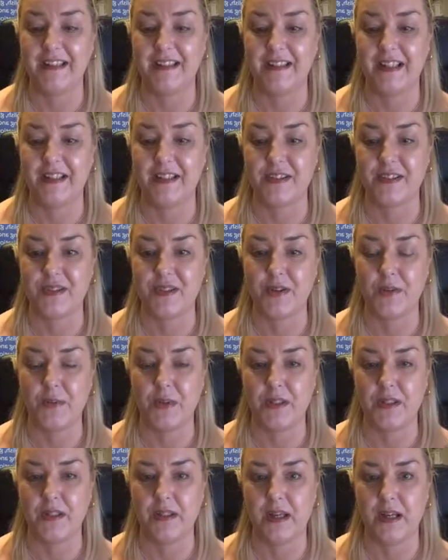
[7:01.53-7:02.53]
let us know
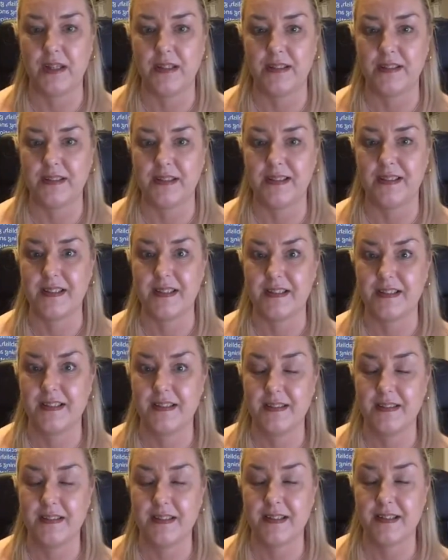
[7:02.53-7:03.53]
what you'd like us to
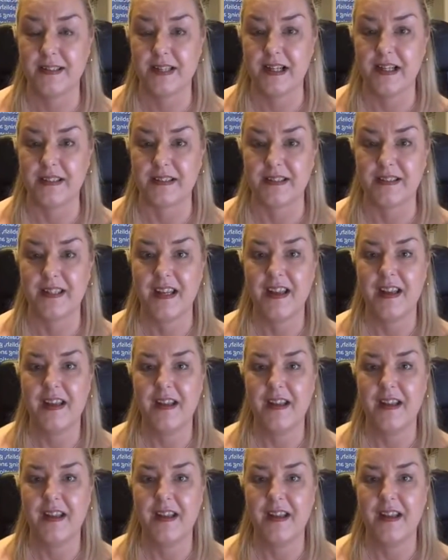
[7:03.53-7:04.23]
discuss.